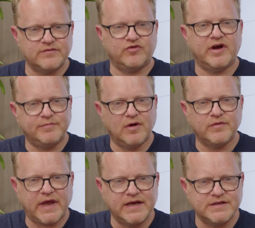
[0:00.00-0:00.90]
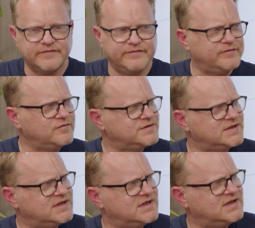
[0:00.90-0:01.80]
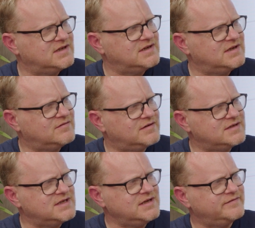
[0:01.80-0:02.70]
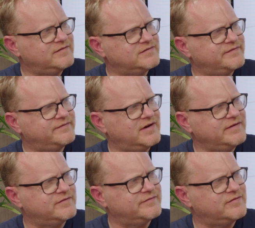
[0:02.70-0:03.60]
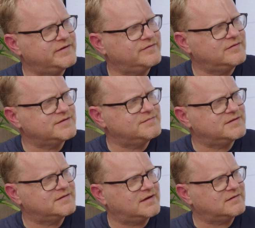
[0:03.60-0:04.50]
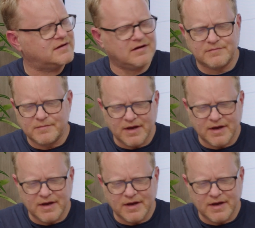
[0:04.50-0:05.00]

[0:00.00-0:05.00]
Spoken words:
ripe old age of 40, what is he, 55 or 44 or something? I can't remember.